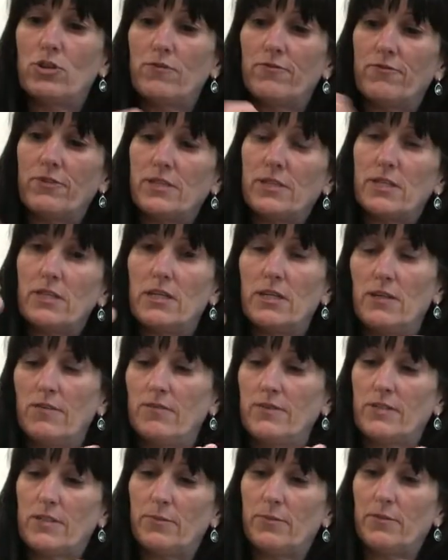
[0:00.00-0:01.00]
have received
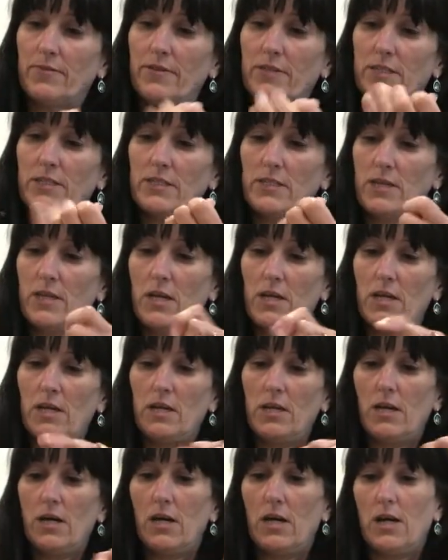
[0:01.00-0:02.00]
some of this
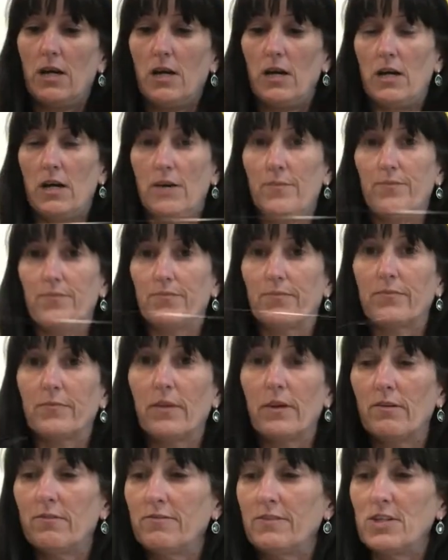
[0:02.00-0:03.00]

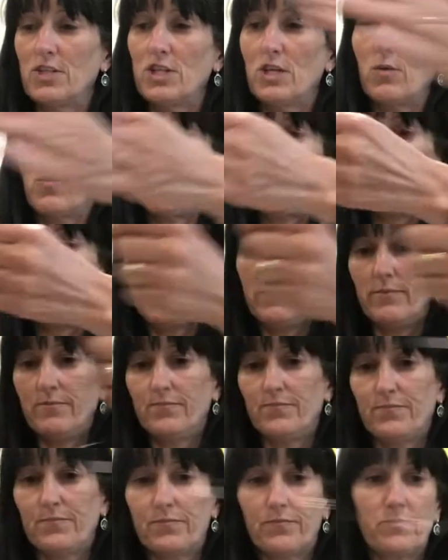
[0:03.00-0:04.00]
fishing wire.
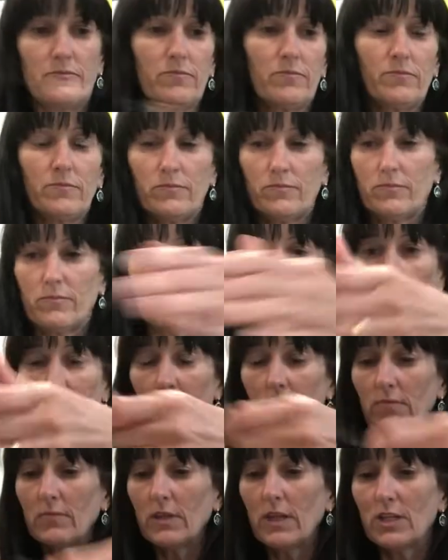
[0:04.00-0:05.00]

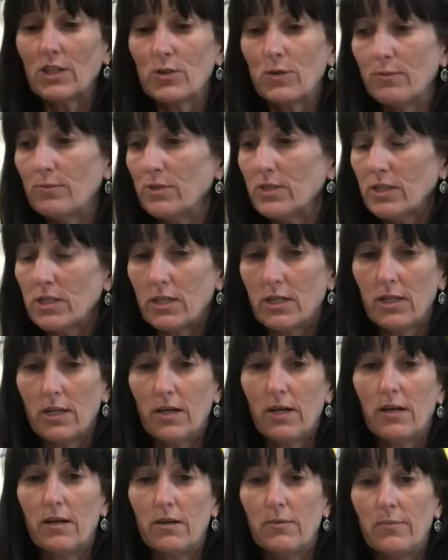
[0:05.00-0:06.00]
So I'm just gonna
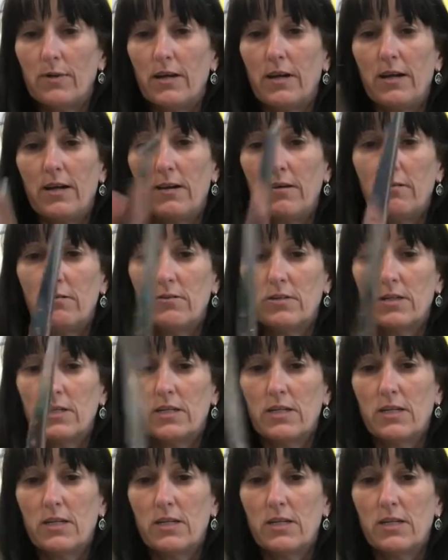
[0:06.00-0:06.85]
cut a bit out.